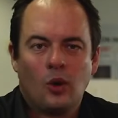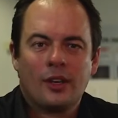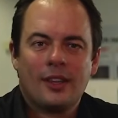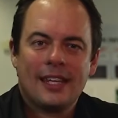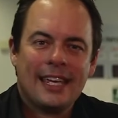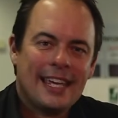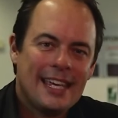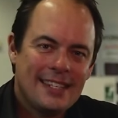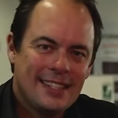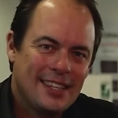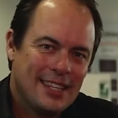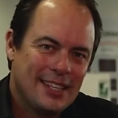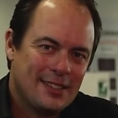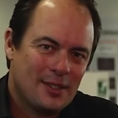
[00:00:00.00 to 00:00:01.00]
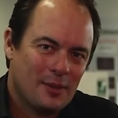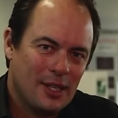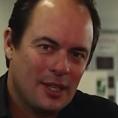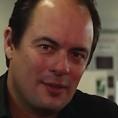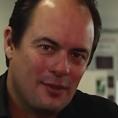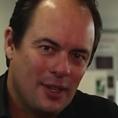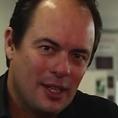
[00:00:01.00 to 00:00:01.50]
What are the easy things that we
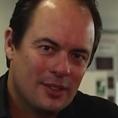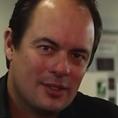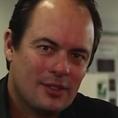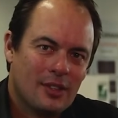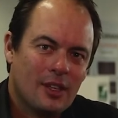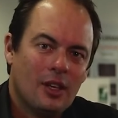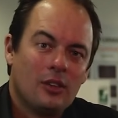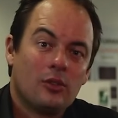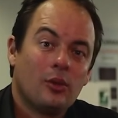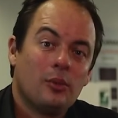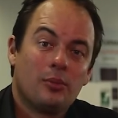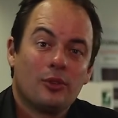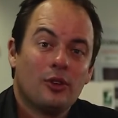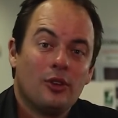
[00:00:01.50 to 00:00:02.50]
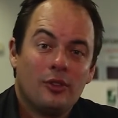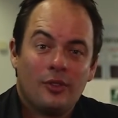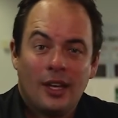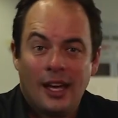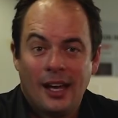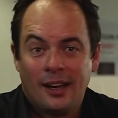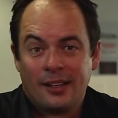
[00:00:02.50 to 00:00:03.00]
can fix to improve
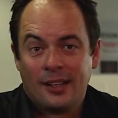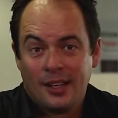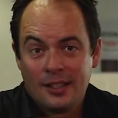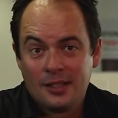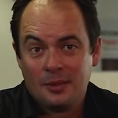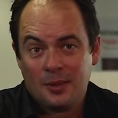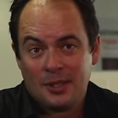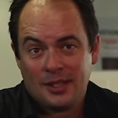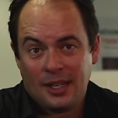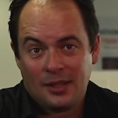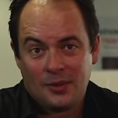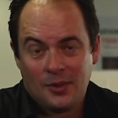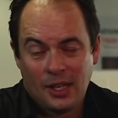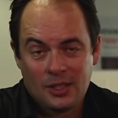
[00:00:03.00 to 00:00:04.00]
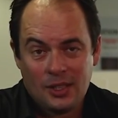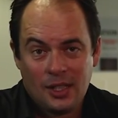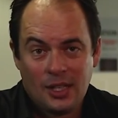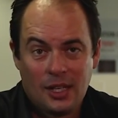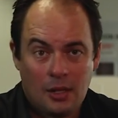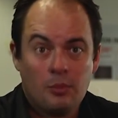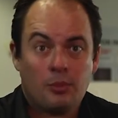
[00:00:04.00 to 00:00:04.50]
our customer satisfaction
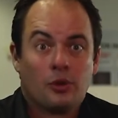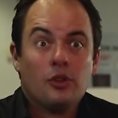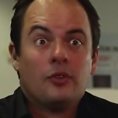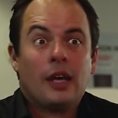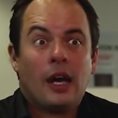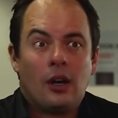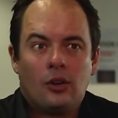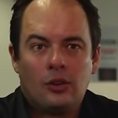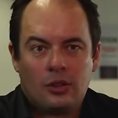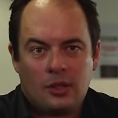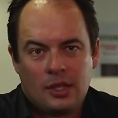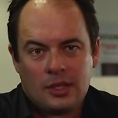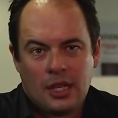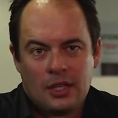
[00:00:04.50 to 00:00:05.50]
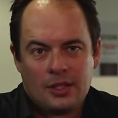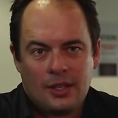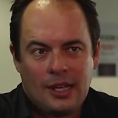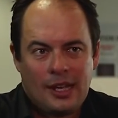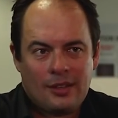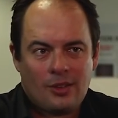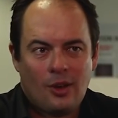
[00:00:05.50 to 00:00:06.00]
and improve our
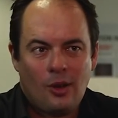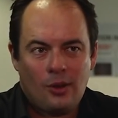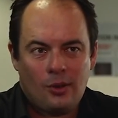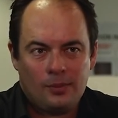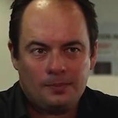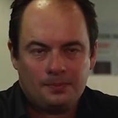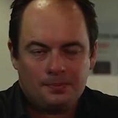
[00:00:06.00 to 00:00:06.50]
organization as a whole?